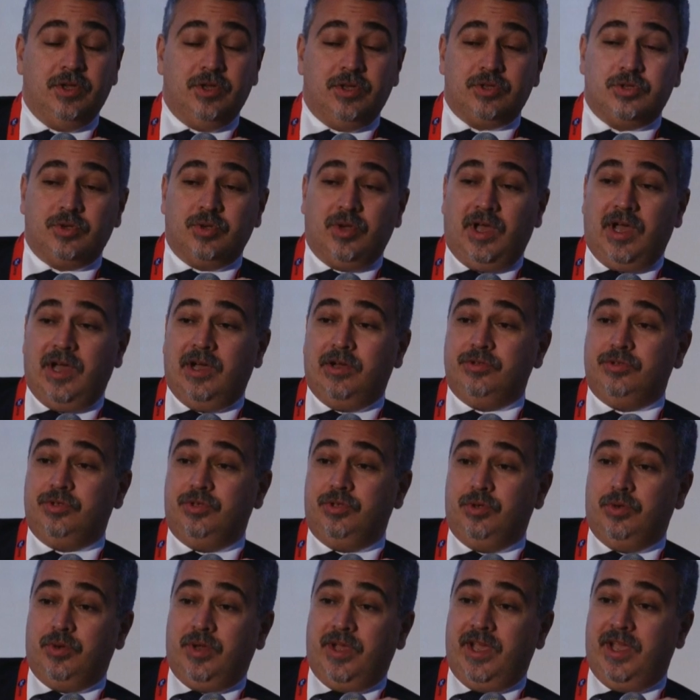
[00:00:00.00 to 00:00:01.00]
So how do
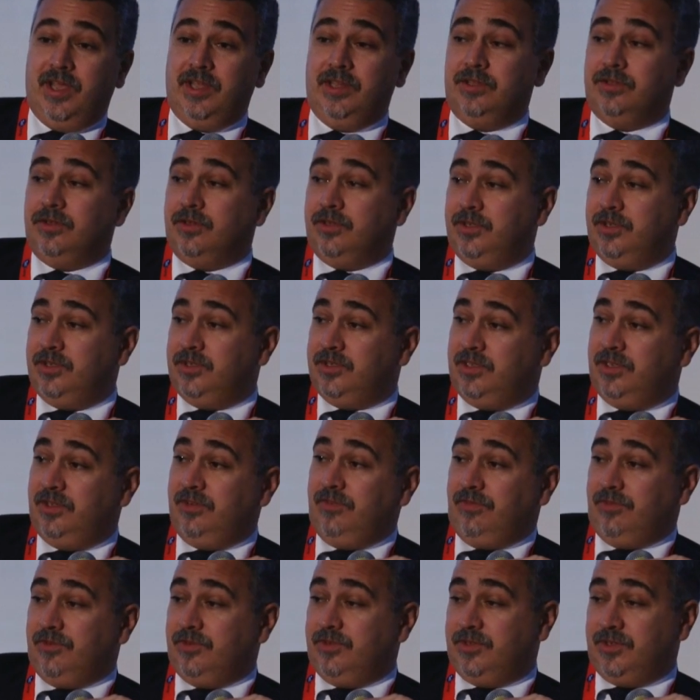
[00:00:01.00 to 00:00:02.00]
you handle these
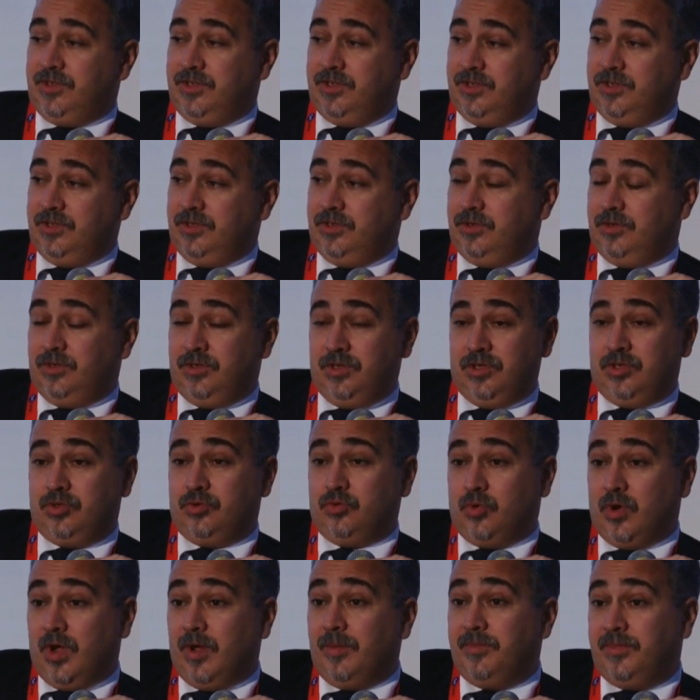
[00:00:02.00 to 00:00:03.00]
differences? You need
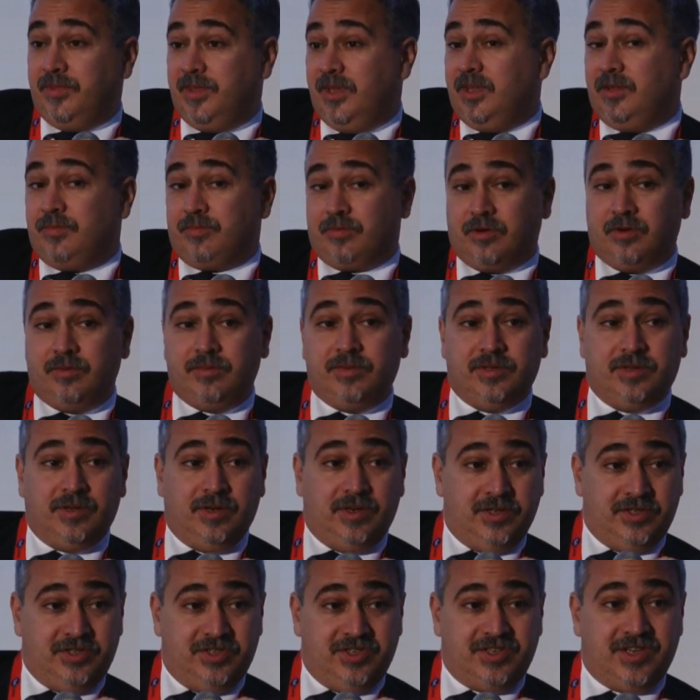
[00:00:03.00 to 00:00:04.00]
to update probably the
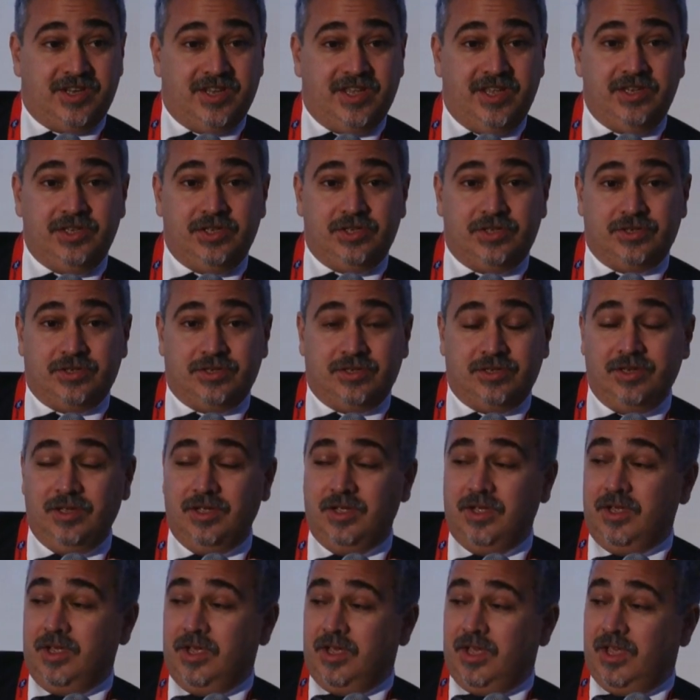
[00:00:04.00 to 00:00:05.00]
legislation
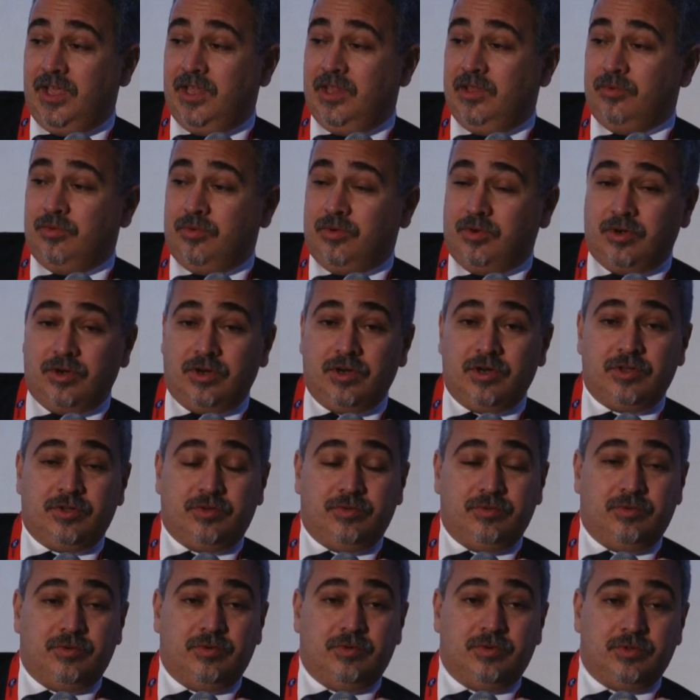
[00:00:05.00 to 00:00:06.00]
and work
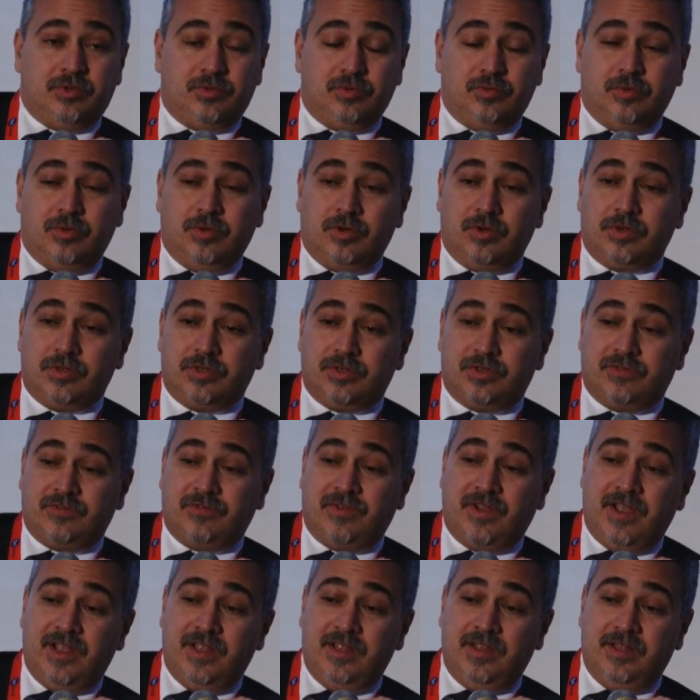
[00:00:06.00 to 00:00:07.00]
towards
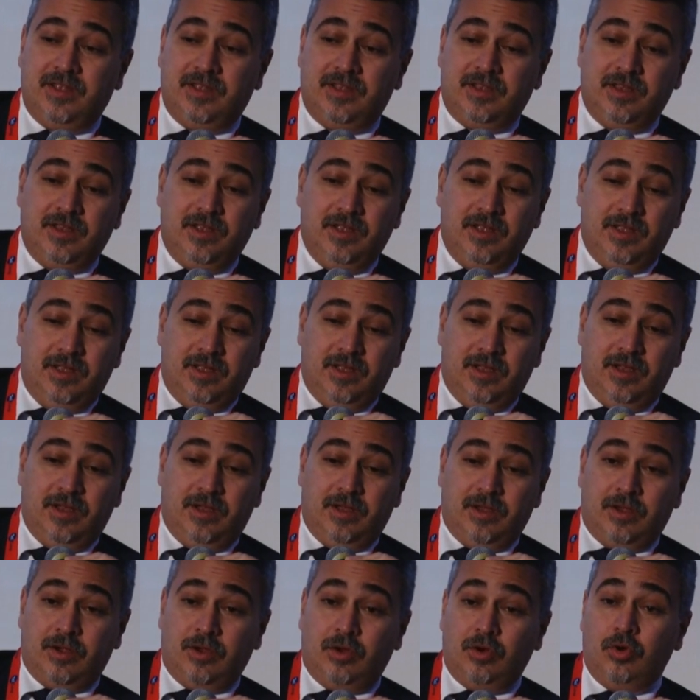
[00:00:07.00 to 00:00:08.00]
finding
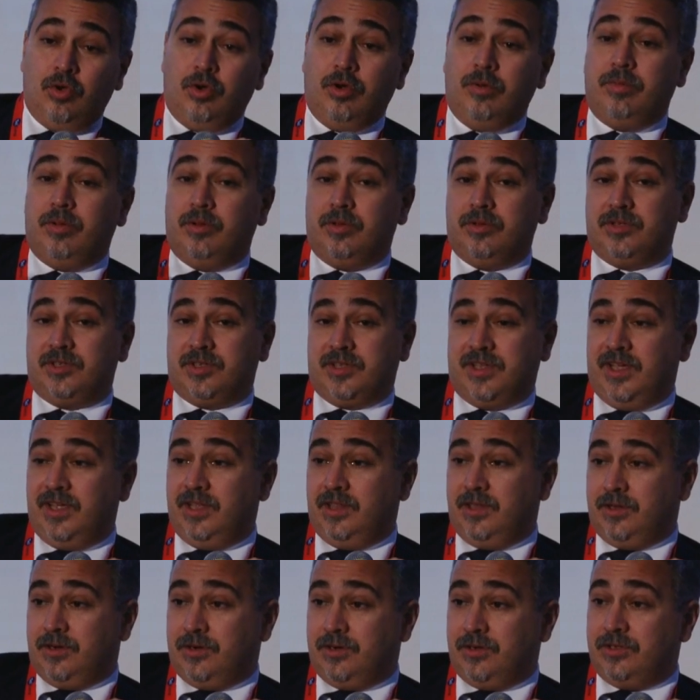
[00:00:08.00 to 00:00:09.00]
global
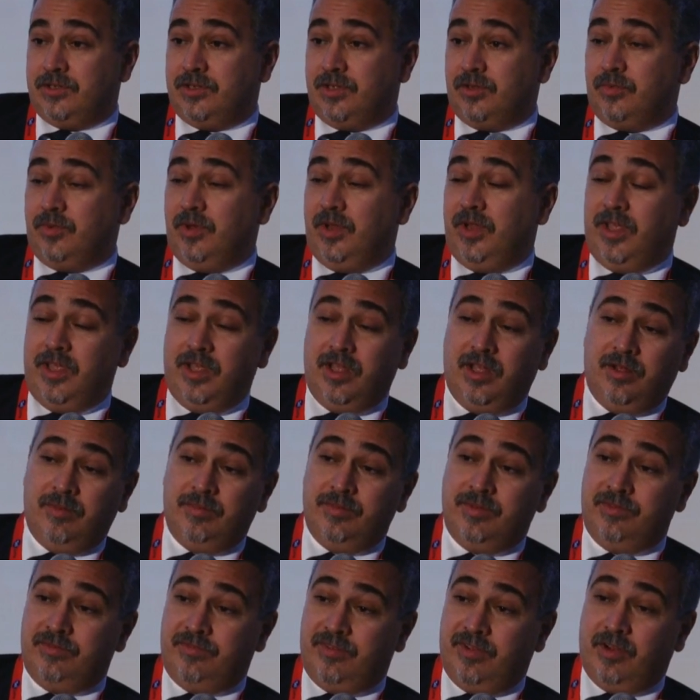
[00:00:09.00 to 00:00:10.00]
standards that will
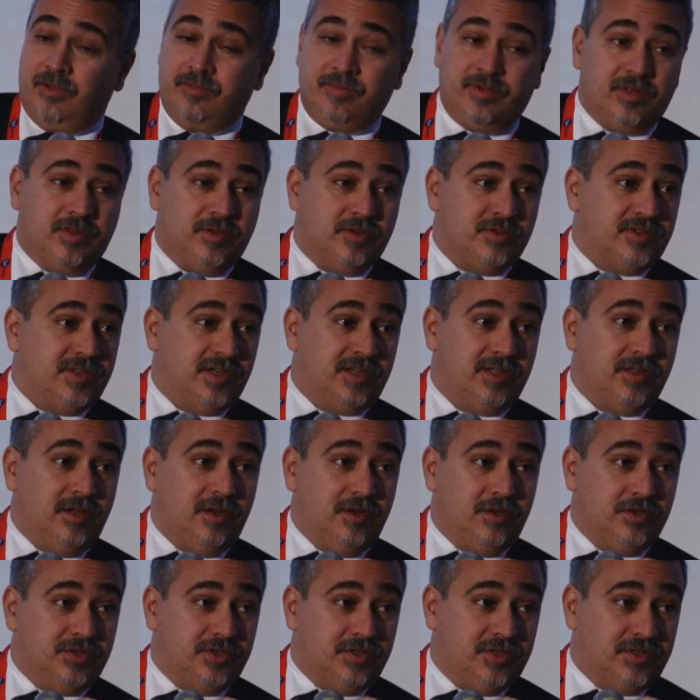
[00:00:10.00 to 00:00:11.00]
help developing those
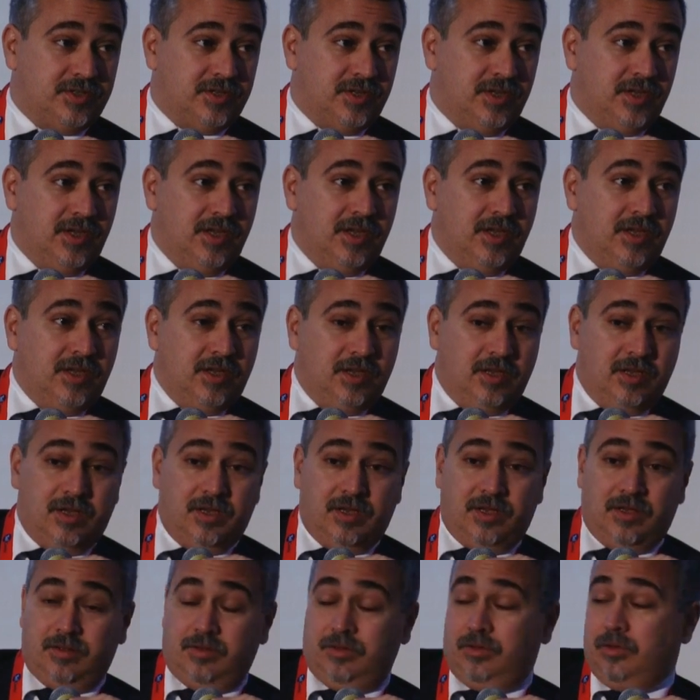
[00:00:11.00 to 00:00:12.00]
technologies.
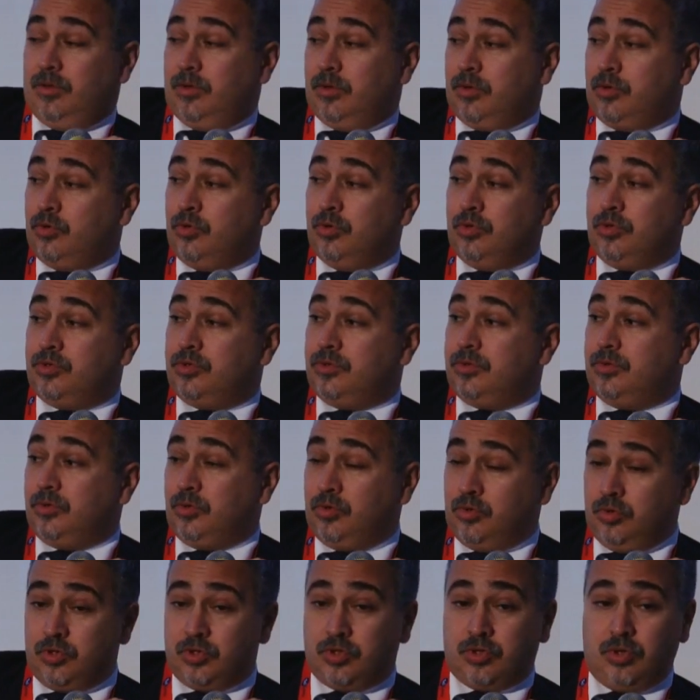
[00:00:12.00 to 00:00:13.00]
You know,
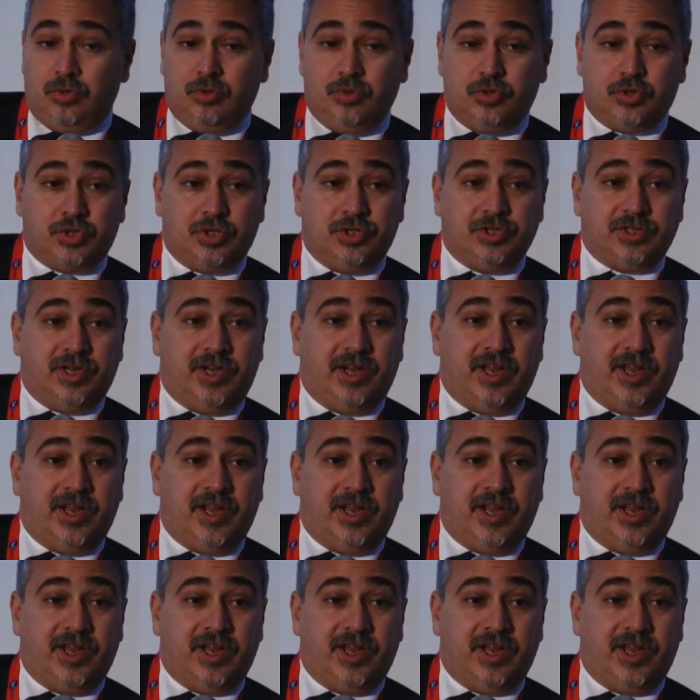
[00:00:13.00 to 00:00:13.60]
good solutions are